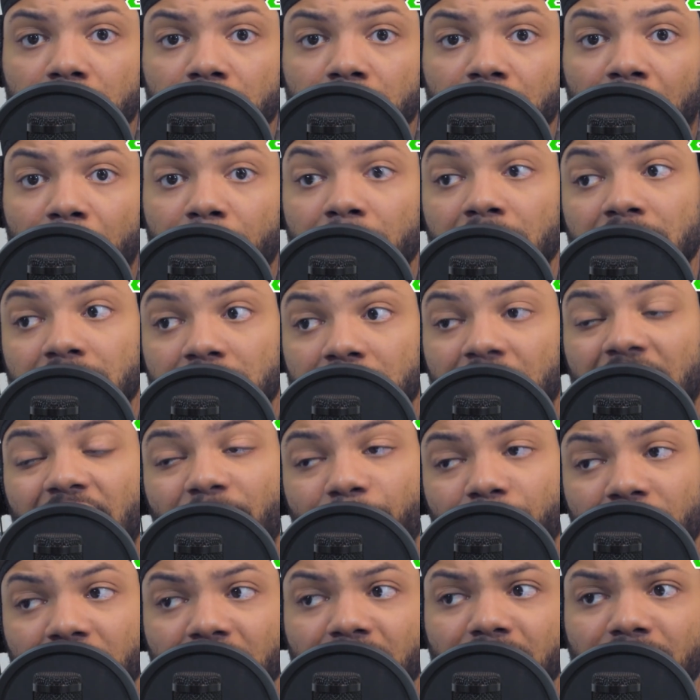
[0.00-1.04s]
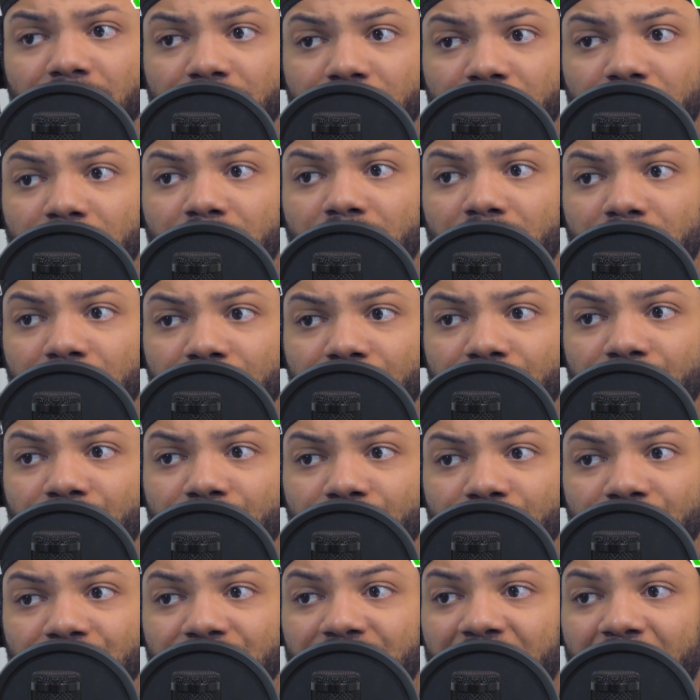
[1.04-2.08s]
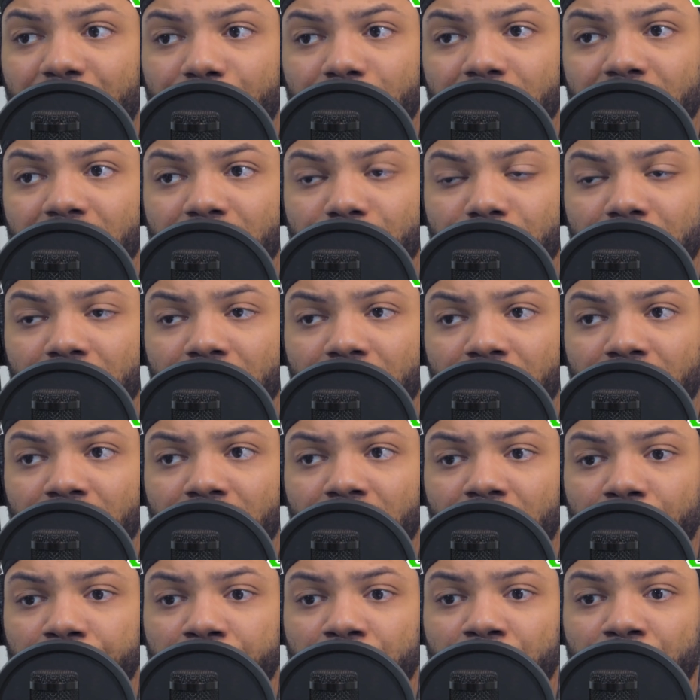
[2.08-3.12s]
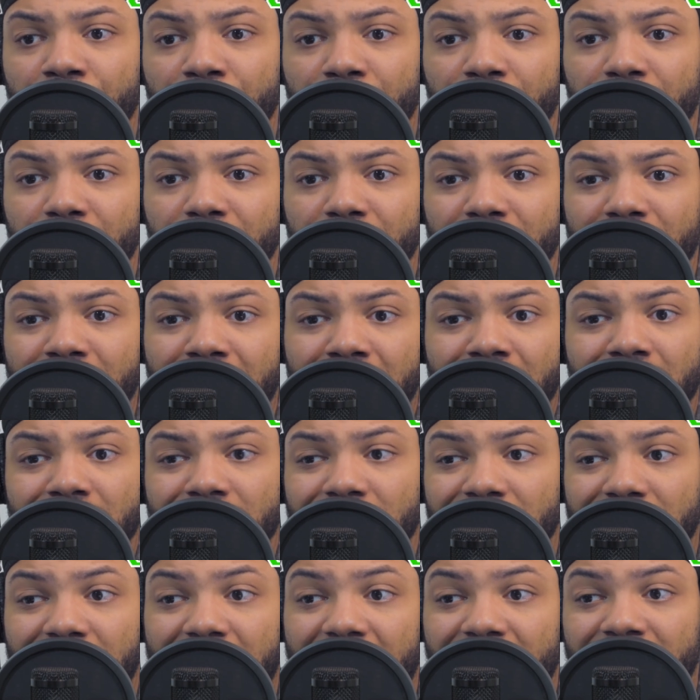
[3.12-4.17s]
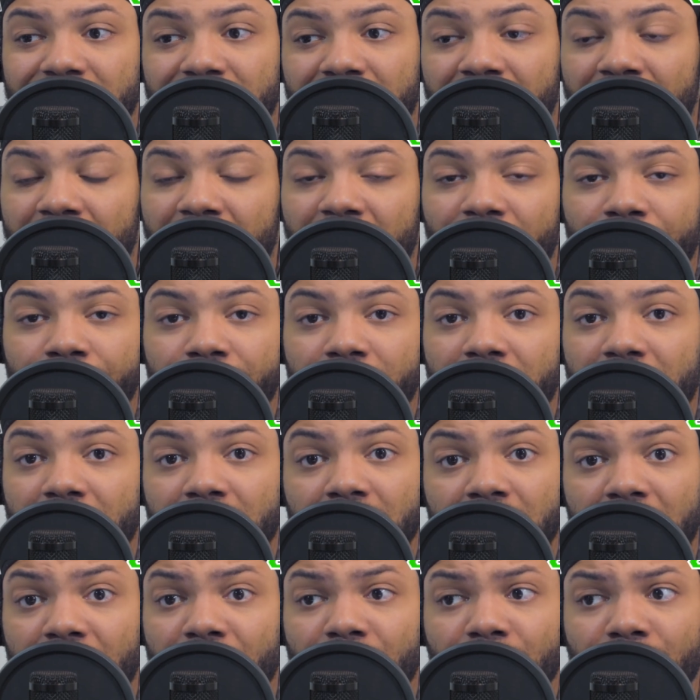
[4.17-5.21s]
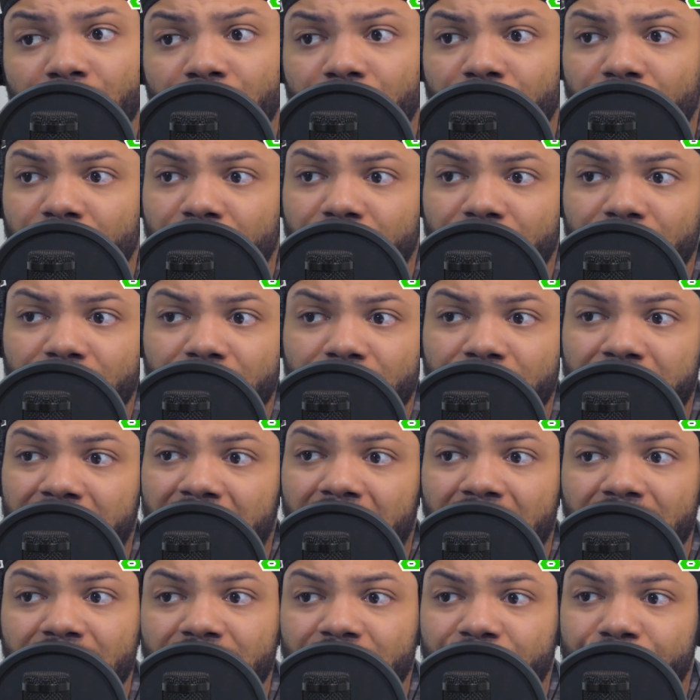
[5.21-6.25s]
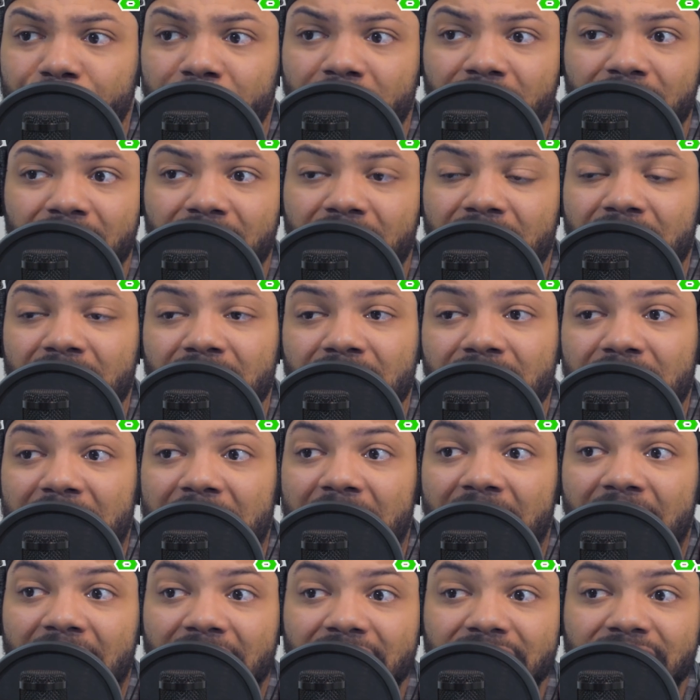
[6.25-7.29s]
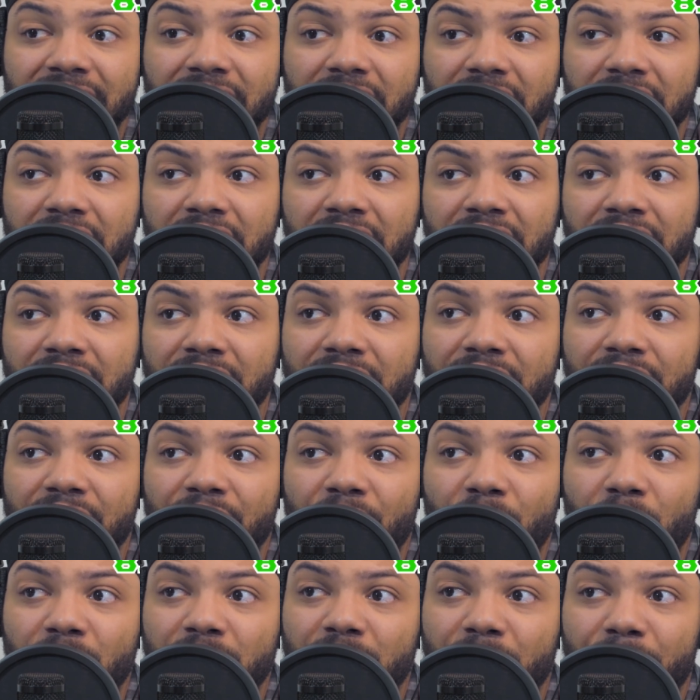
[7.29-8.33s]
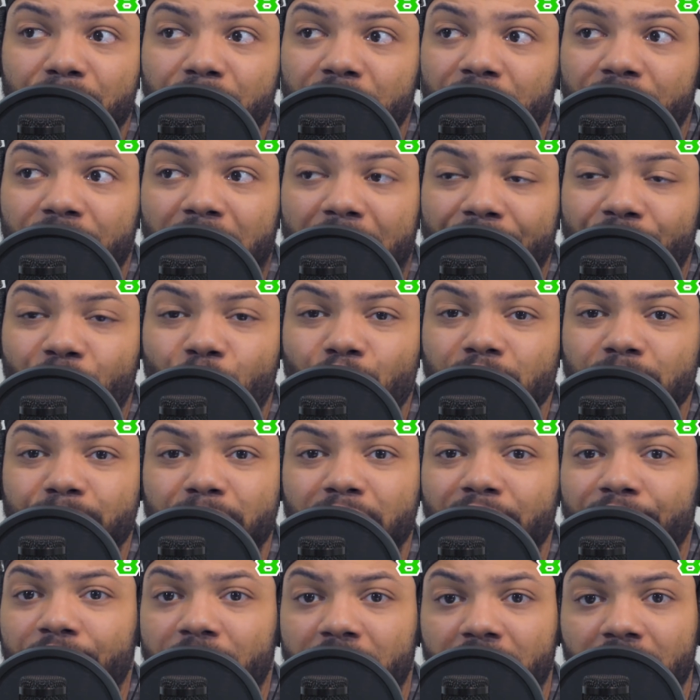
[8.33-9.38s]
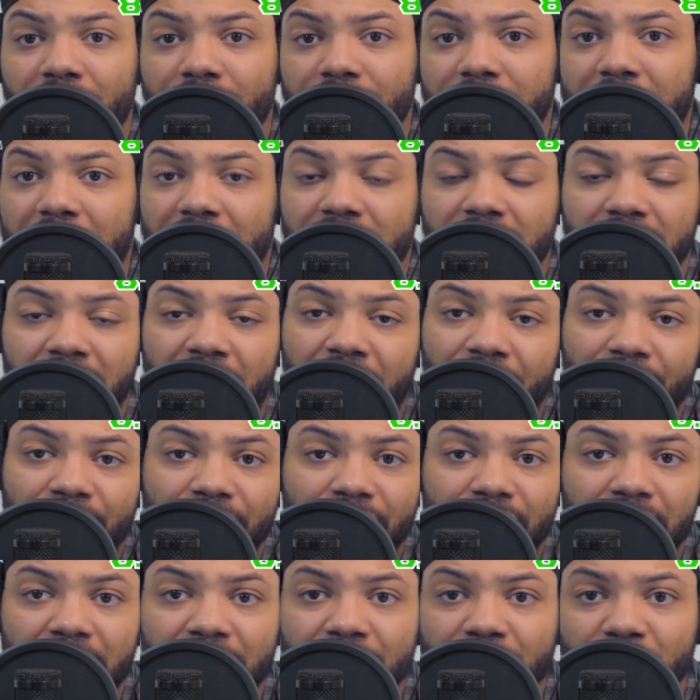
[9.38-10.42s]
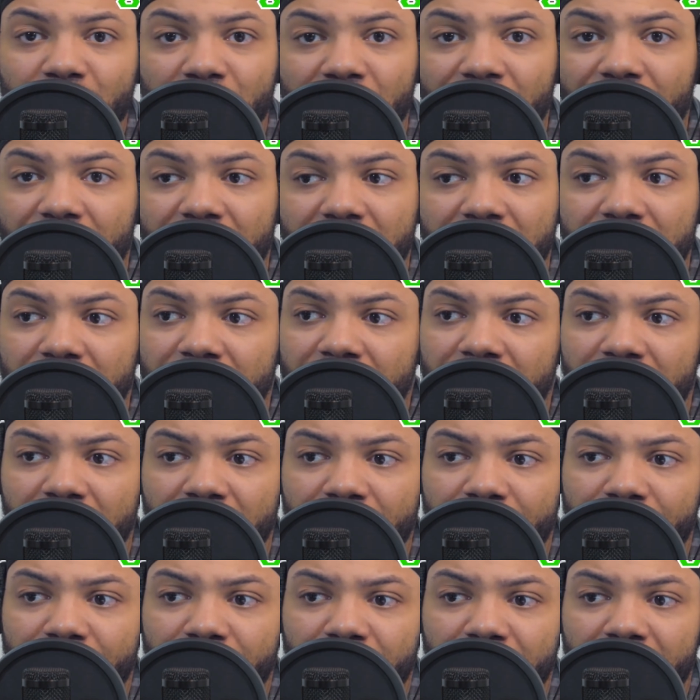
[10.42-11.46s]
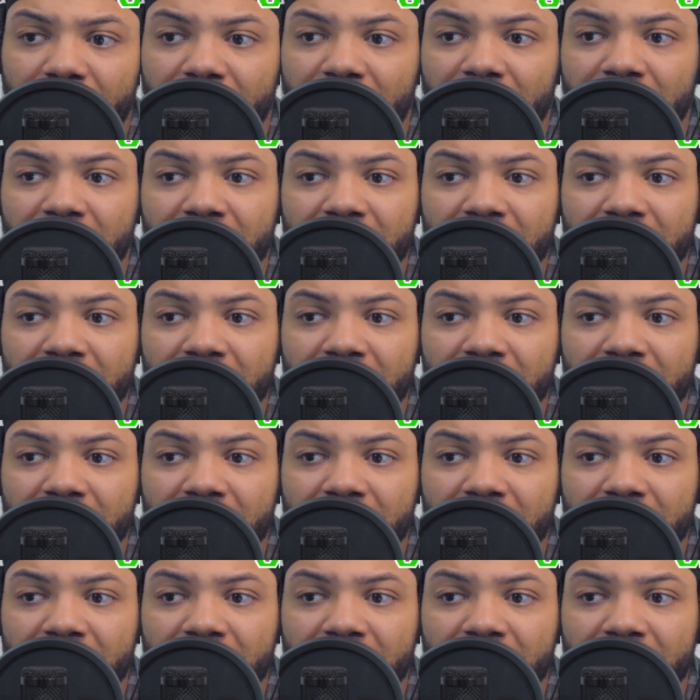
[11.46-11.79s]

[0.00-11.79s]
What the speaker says: I mean, it's damn good. It's damn good, man. I mean, Zack's getting a lot of flack now, to be honest, but I honestly I've always been a fan of Zack Snyder and his work and stuff, and